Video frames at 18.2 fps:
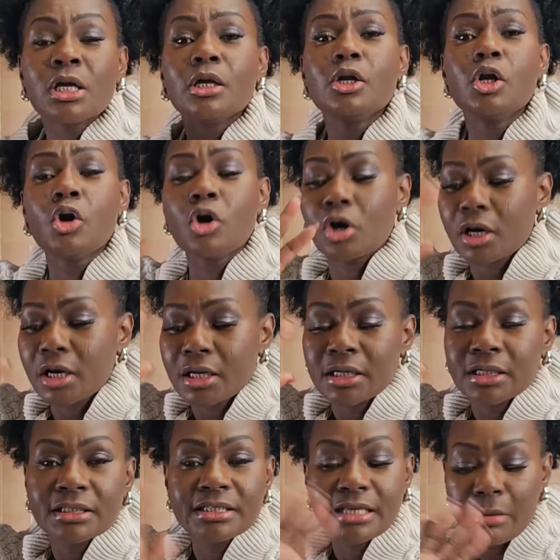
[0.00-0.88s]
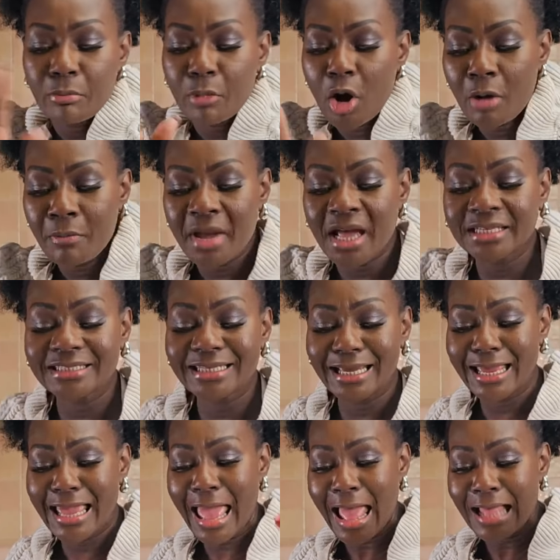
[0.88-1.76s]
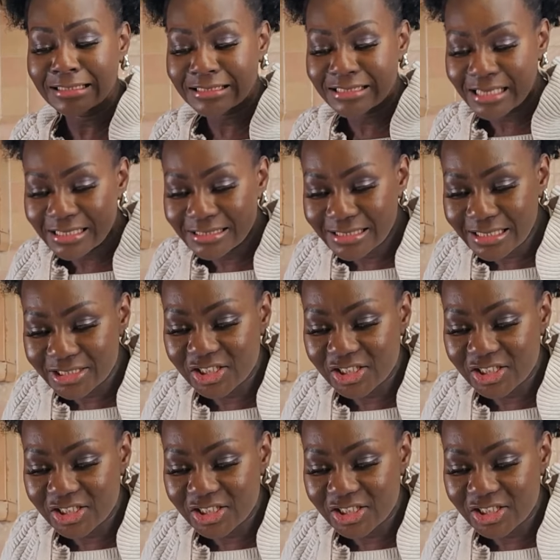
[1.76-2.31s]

Look, The moment they enter the